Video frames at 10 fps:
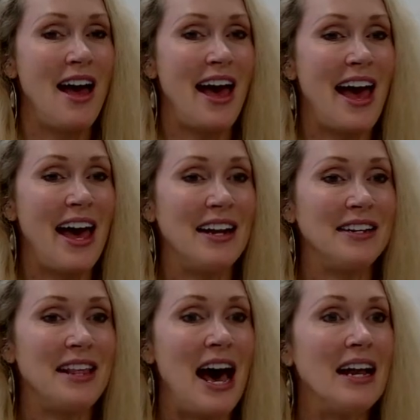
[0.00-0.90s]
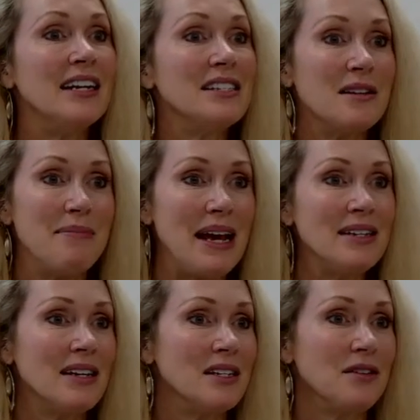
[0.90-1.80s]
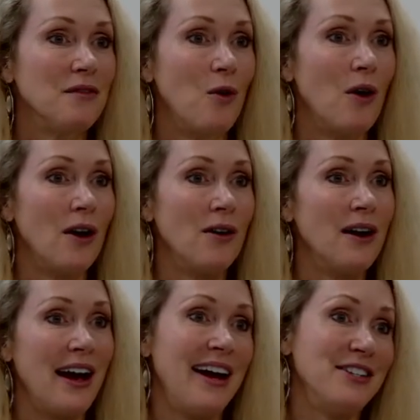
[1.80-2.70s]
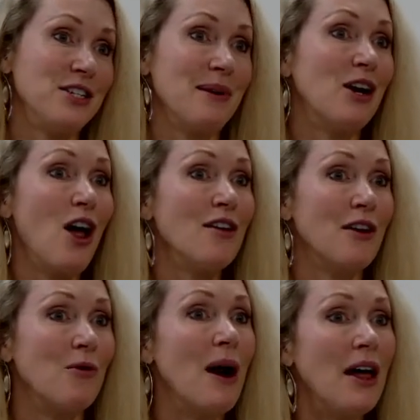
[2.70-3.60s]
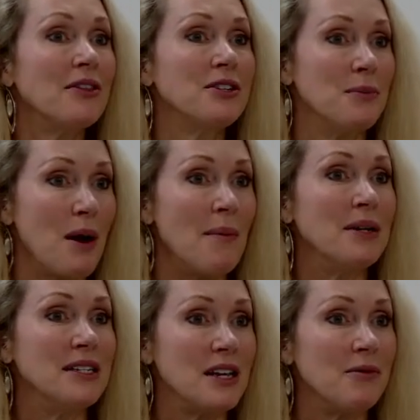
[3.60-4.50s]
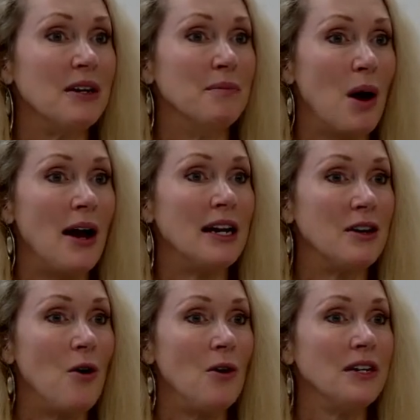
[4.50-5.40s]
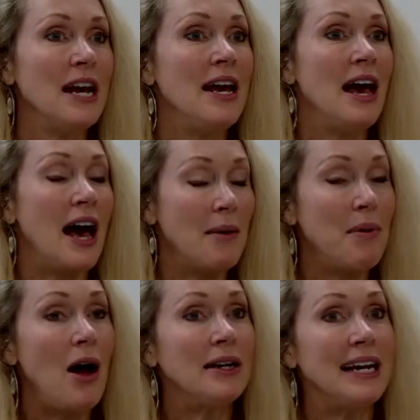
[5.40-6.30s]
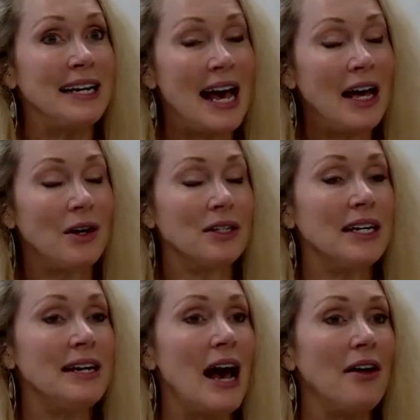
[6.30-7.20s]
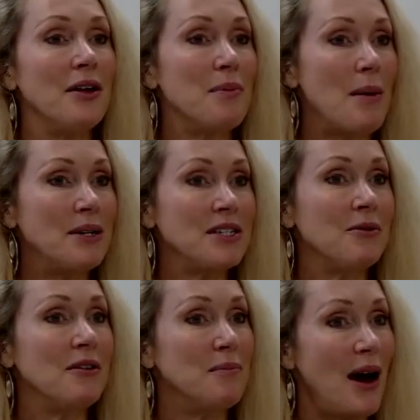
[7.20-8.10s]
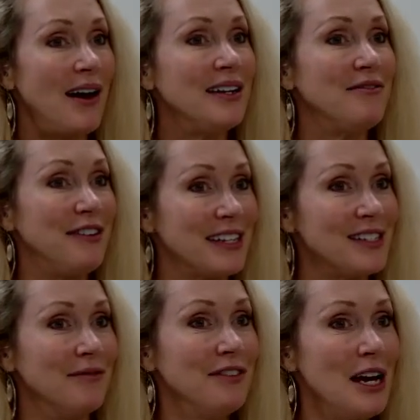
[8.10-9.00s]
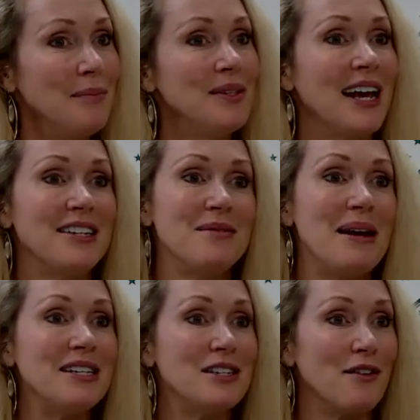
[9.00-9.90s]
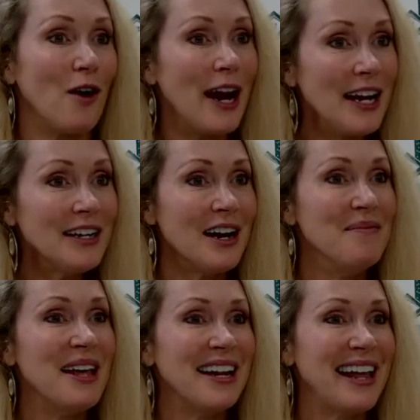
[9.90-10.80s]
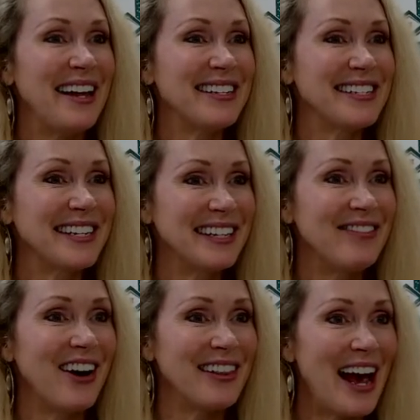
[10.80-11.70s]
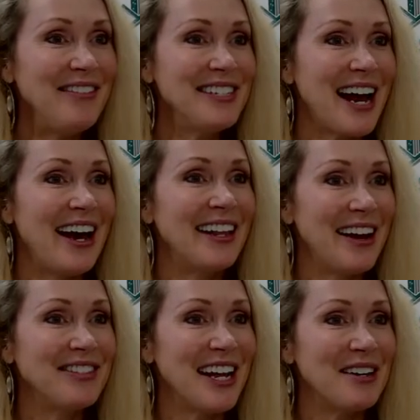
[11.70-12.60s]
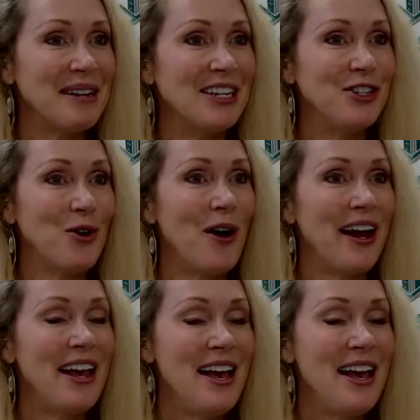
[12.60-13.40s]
And that is the basis for just about all of our wealth, the properties that we have bought and held. Now, the properties that we bought, fix and flips, that's the basis of our income that allows us to live our lifestyle that we enjoy.